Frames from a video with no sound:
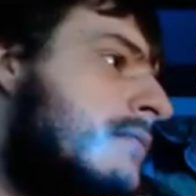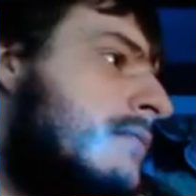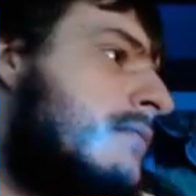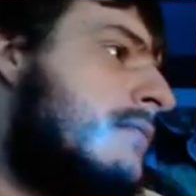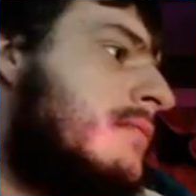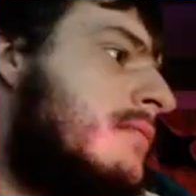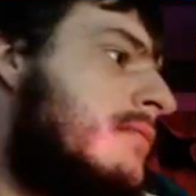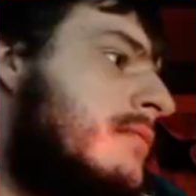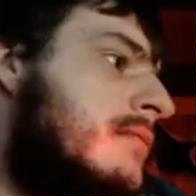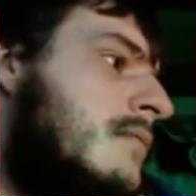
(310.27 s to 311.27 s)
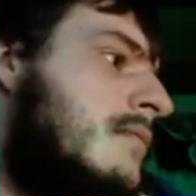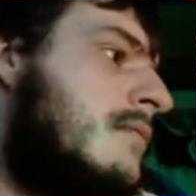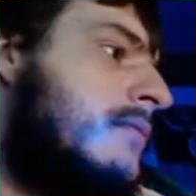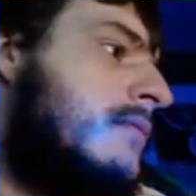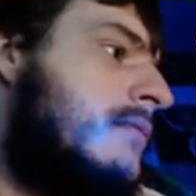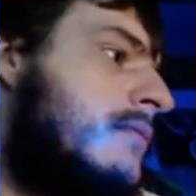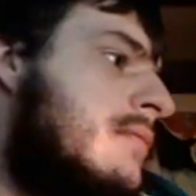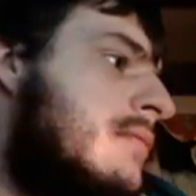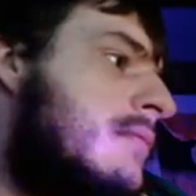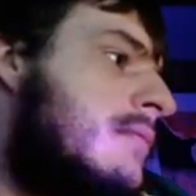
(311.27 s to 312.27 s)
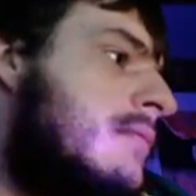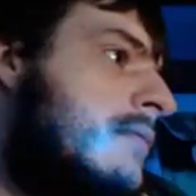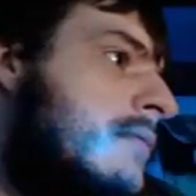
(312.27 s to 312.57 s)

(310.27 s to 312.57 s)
Nobody speaks.